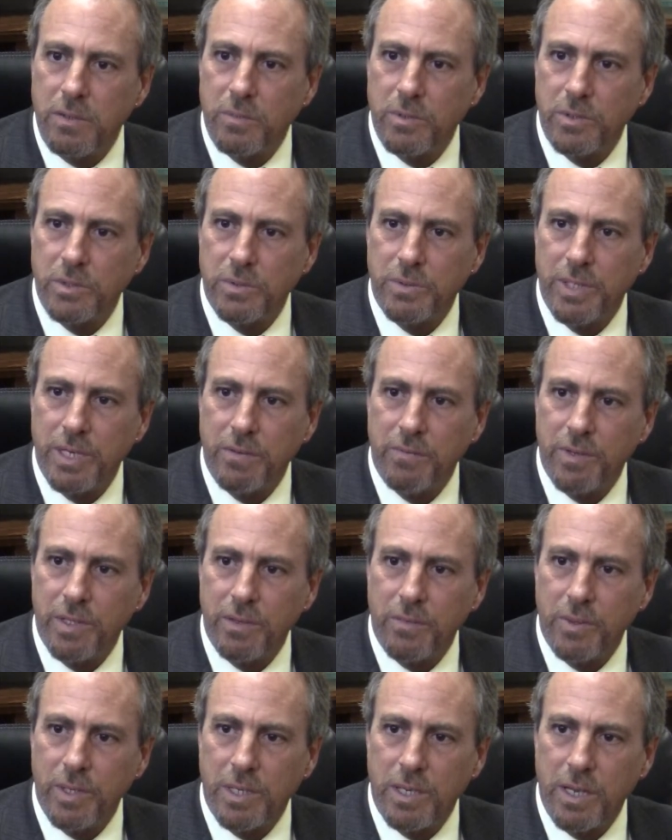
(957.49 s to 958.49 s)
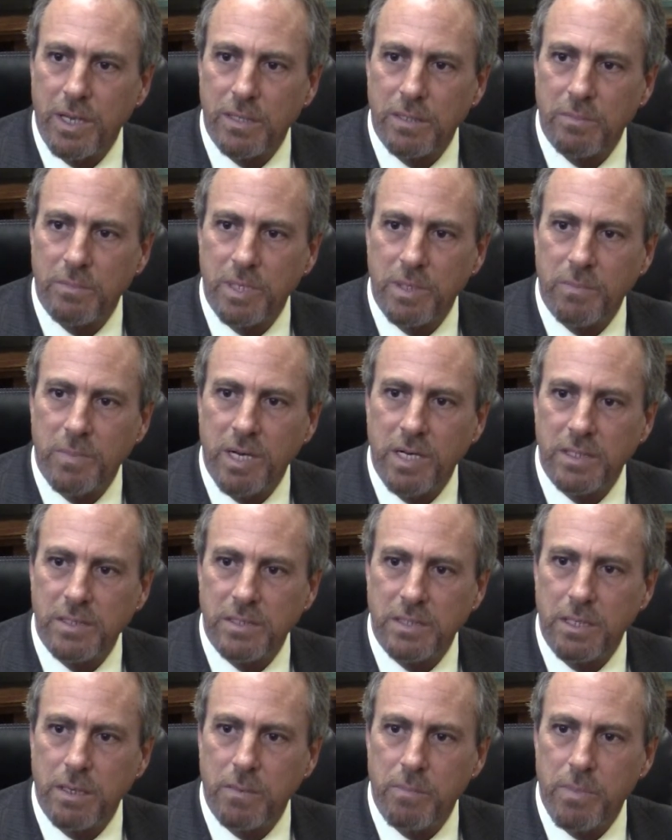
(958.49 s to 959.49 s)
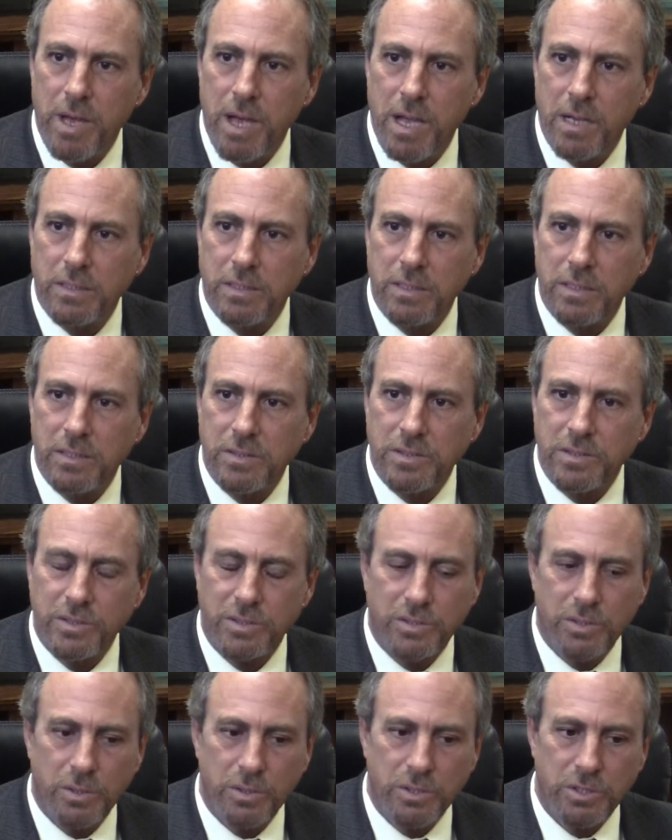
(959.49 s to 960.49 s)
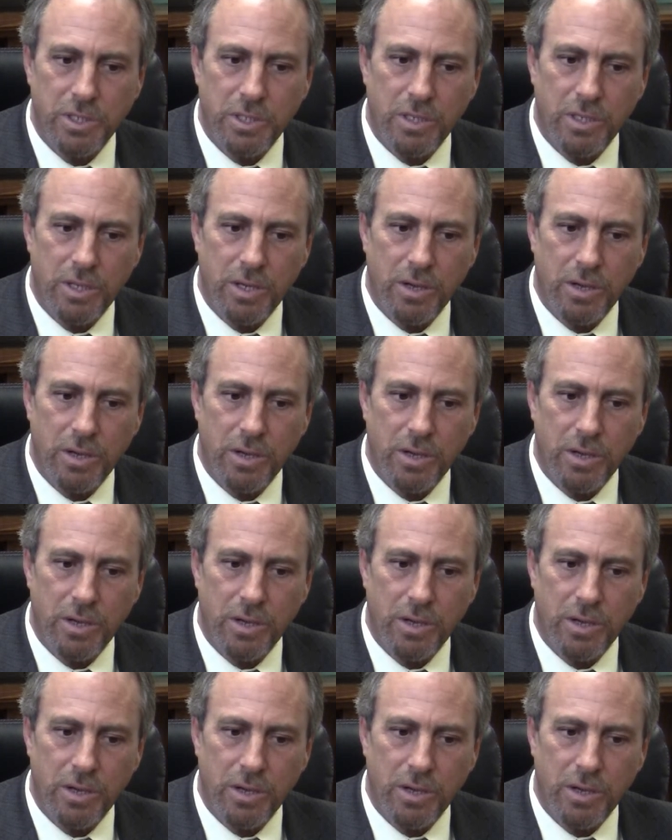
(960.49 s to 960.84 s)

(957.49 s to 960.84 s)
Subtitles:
We're doing everything we can to minimize the impact that is associated